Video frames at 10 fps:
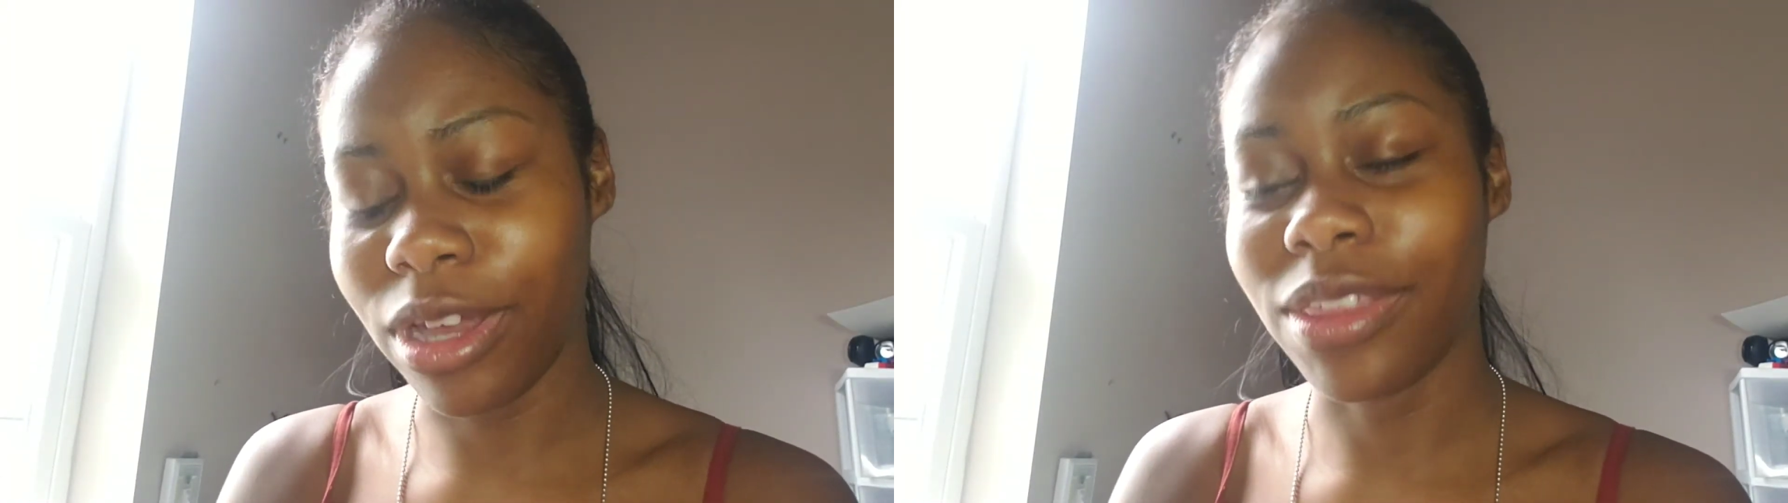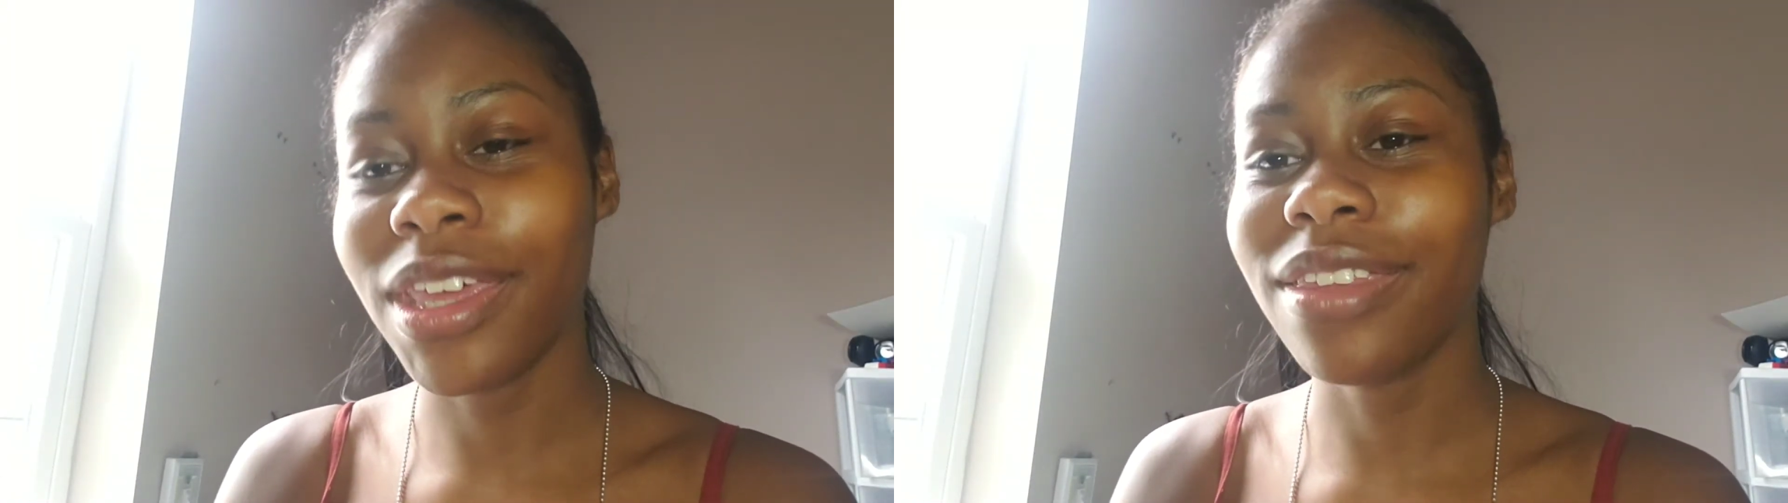I
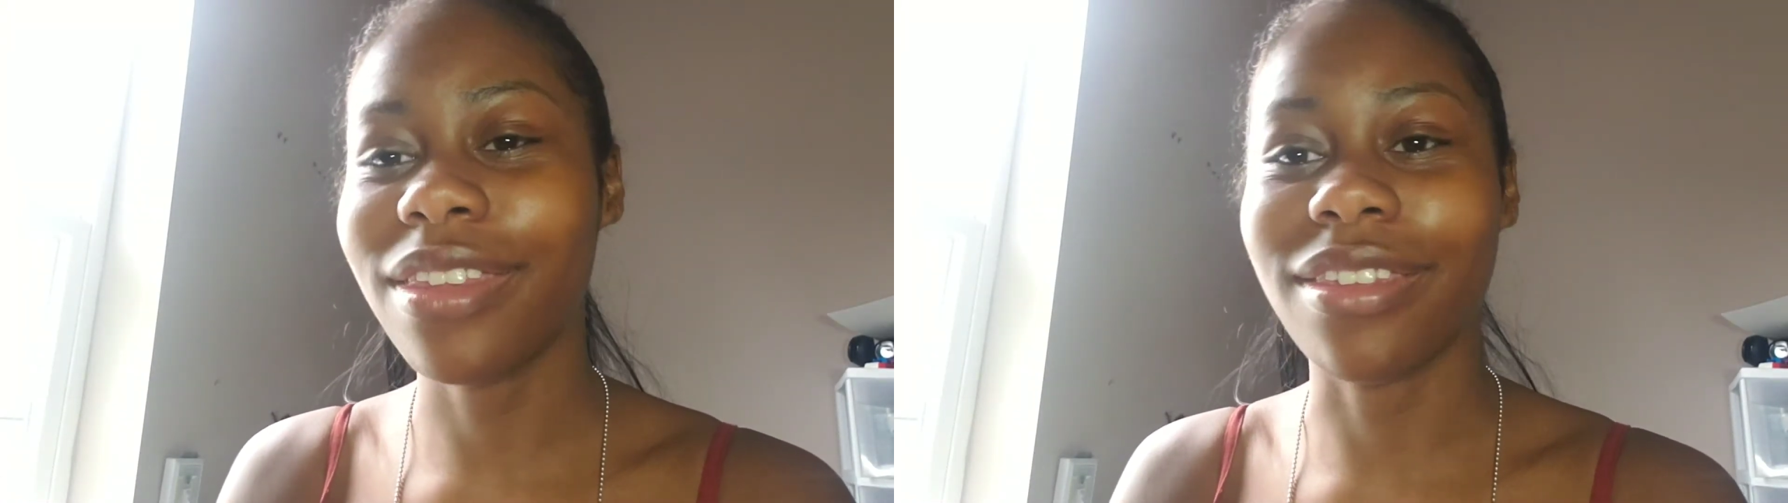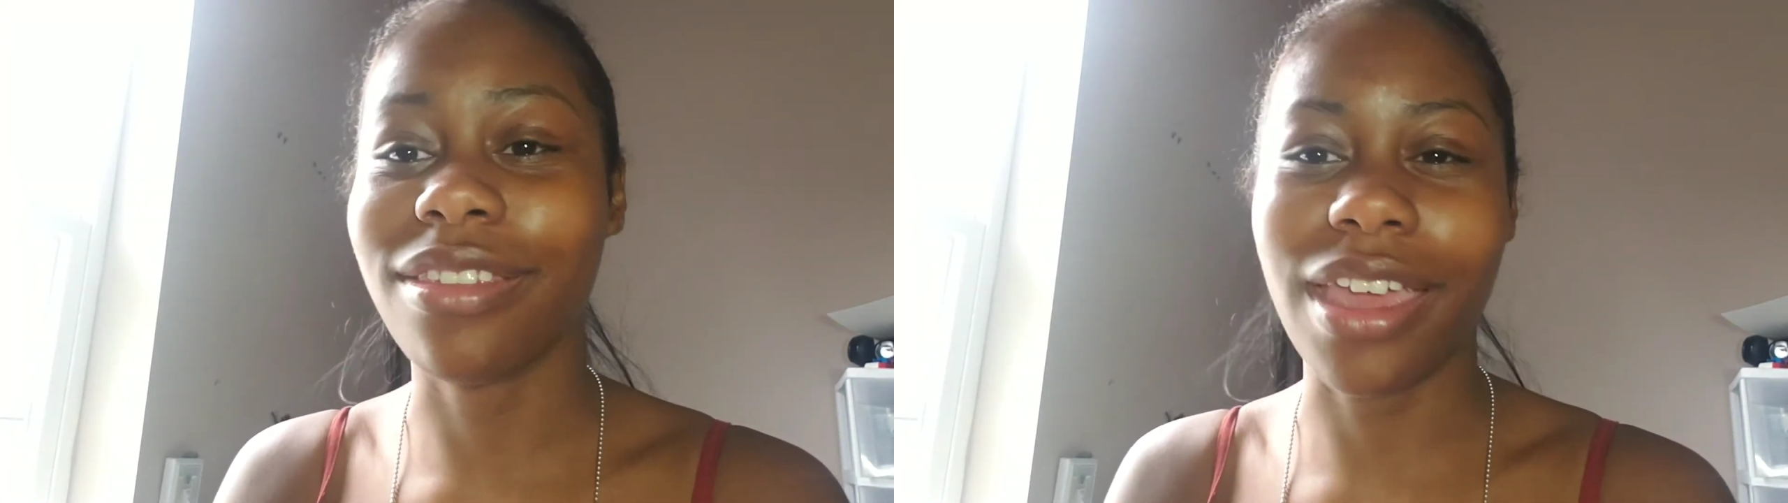think it's
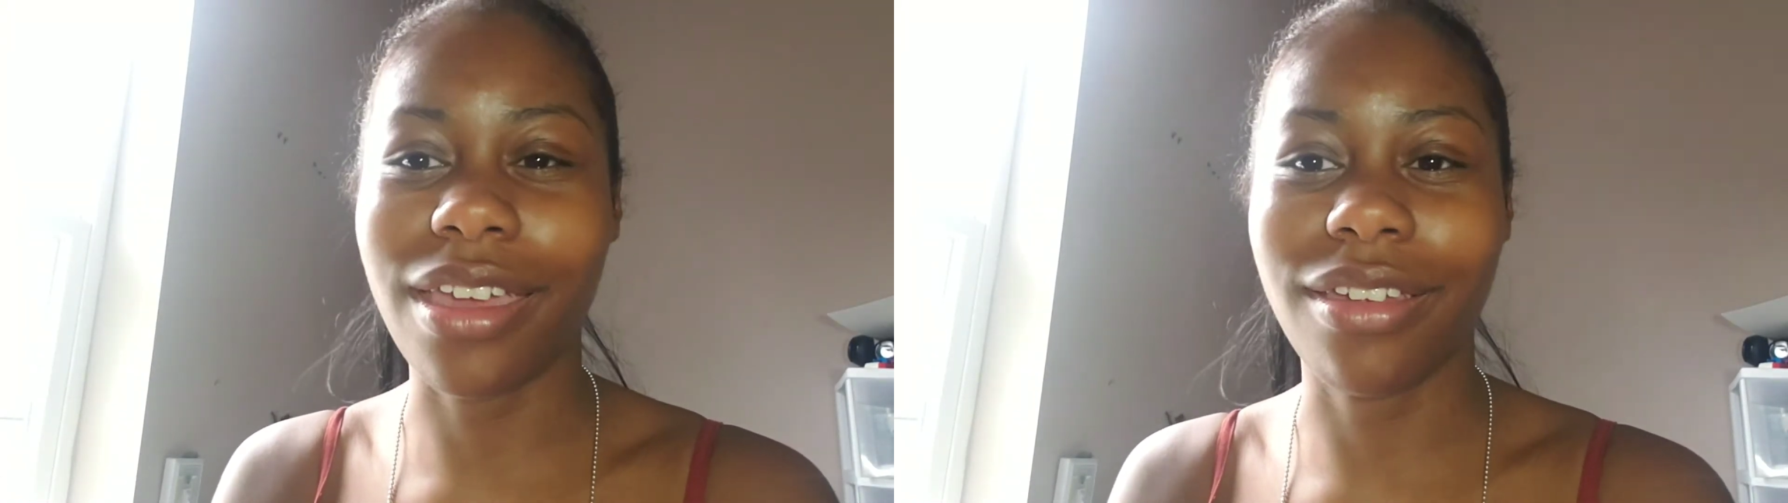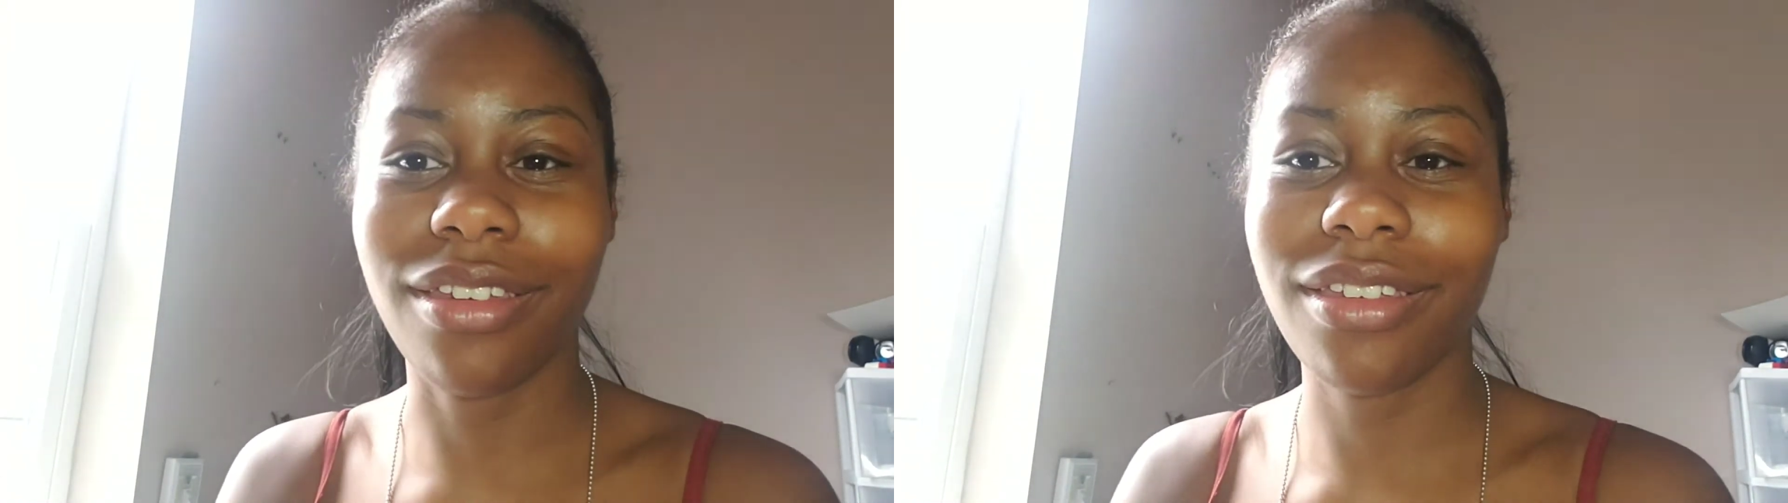in
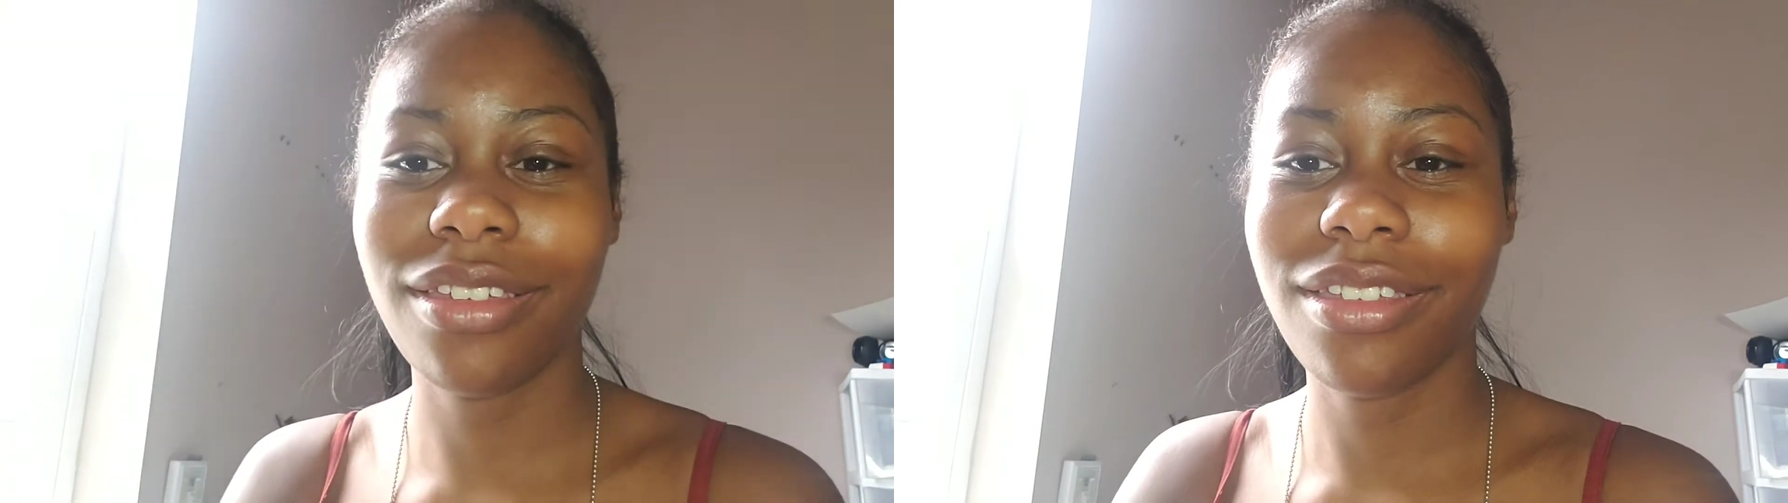sand.